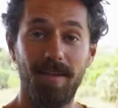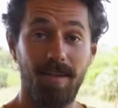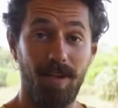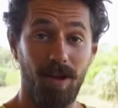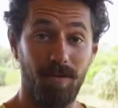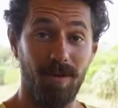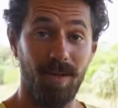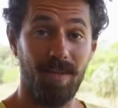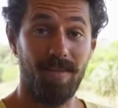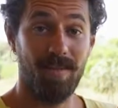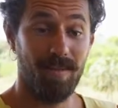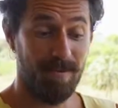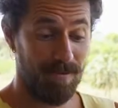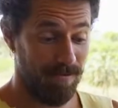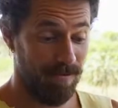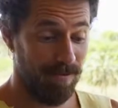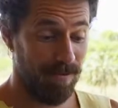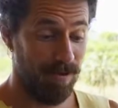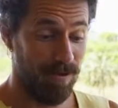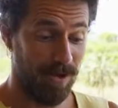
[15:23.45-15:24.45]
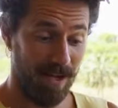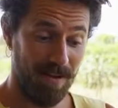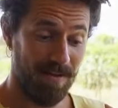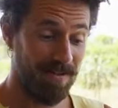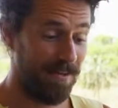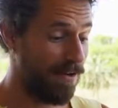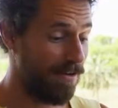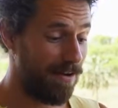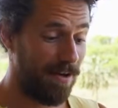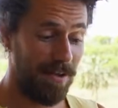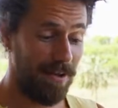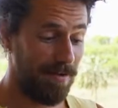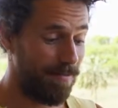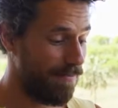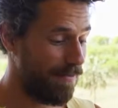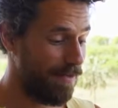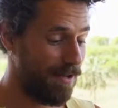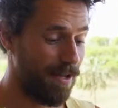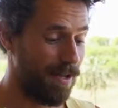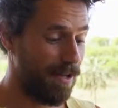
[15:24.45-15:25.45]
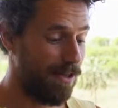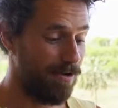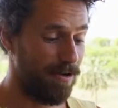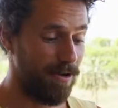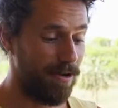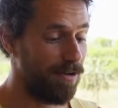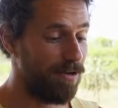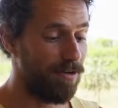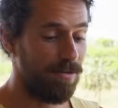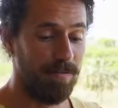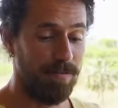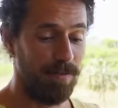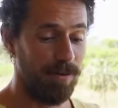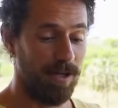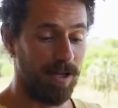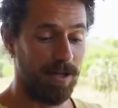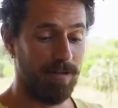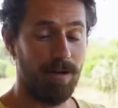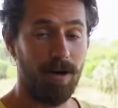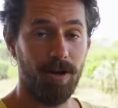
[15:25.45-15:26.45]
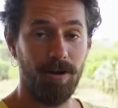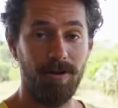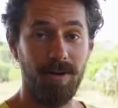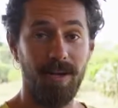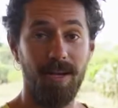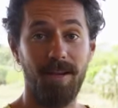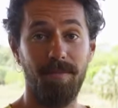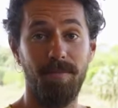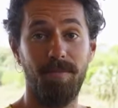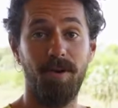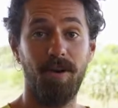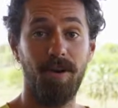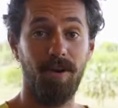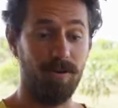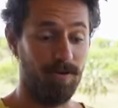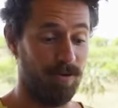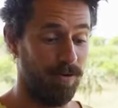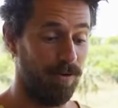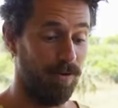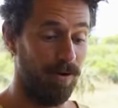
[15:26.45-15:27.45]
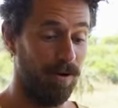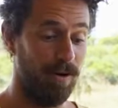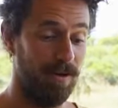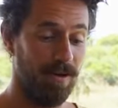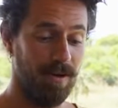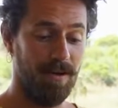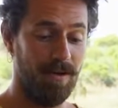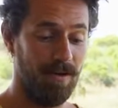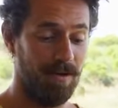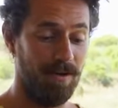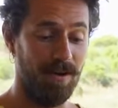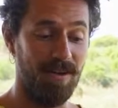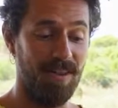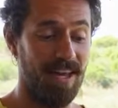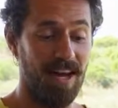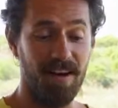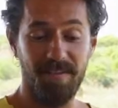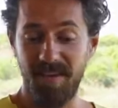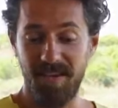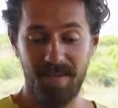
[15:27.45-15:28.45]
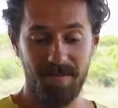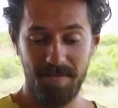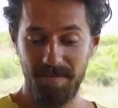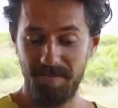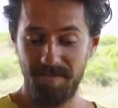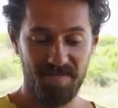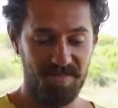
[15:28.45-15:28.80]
So you can sterile them either in boiling water in a pot or in the oven.